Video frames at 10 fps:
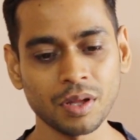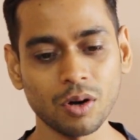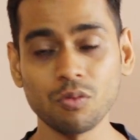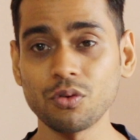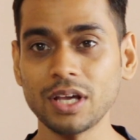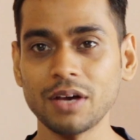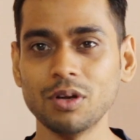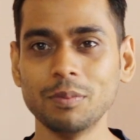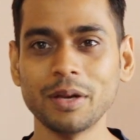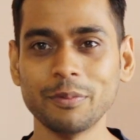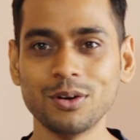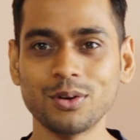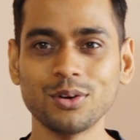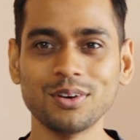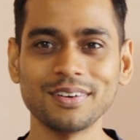Hopefully I will be able
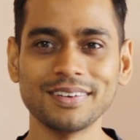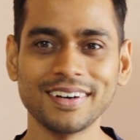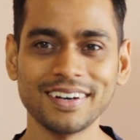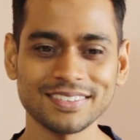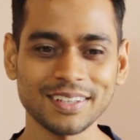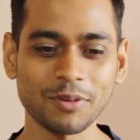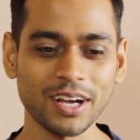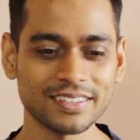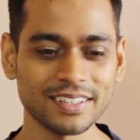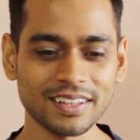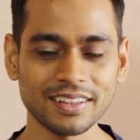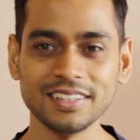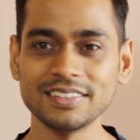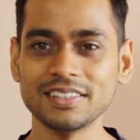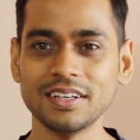to summarize it in
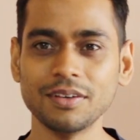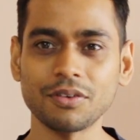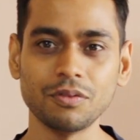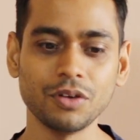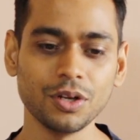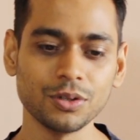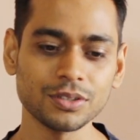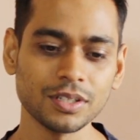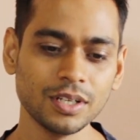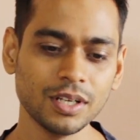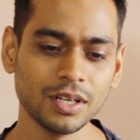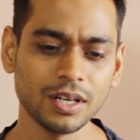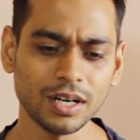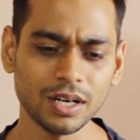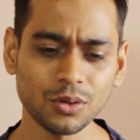these different videos
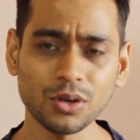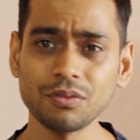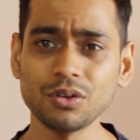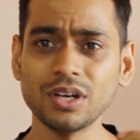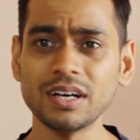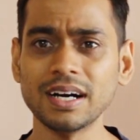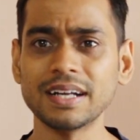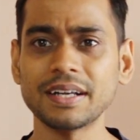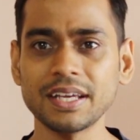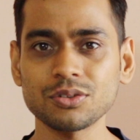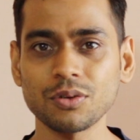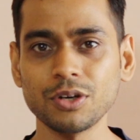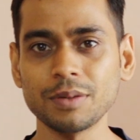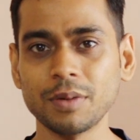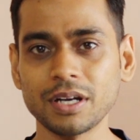to give you the taste of
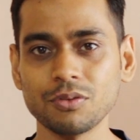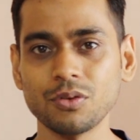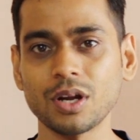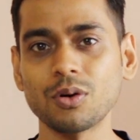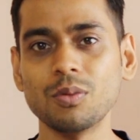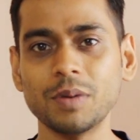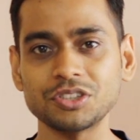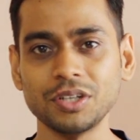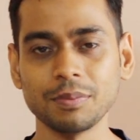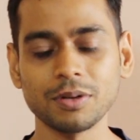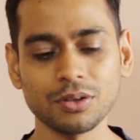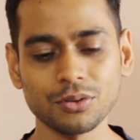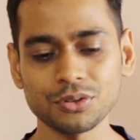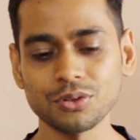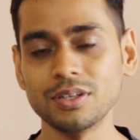it. But if you want to go much deeper,
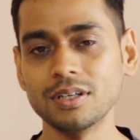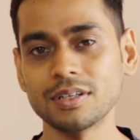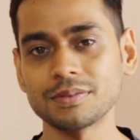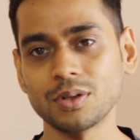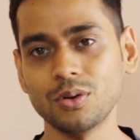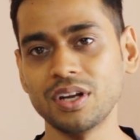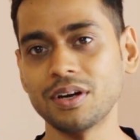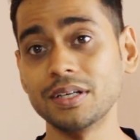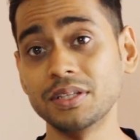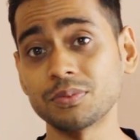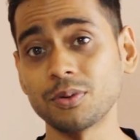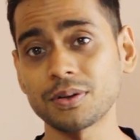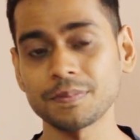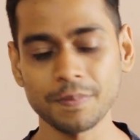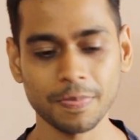you should go and read this book.
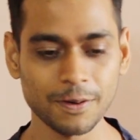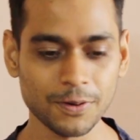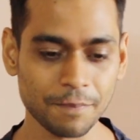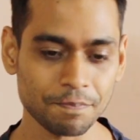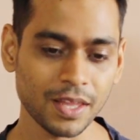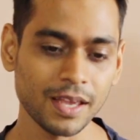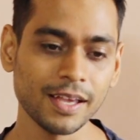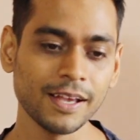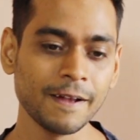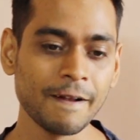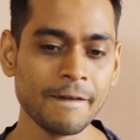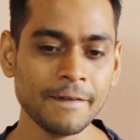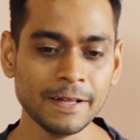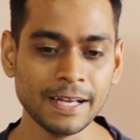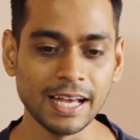Okay.
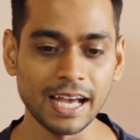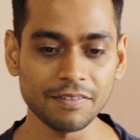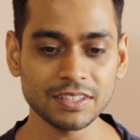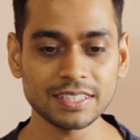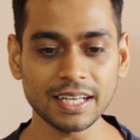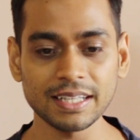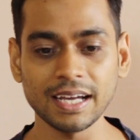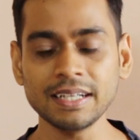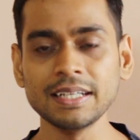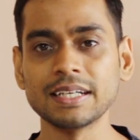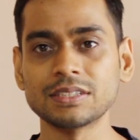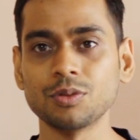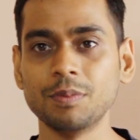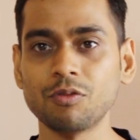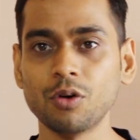Having said that, so
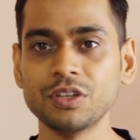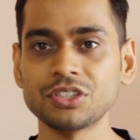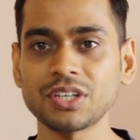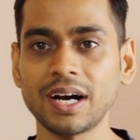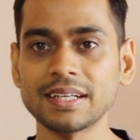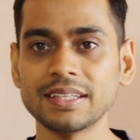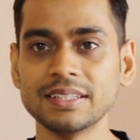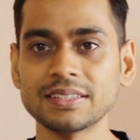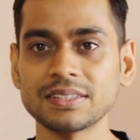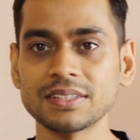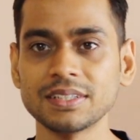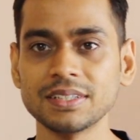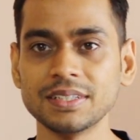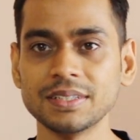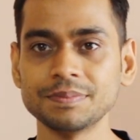before we start this
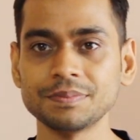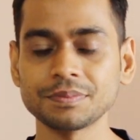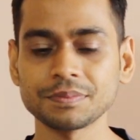Samatha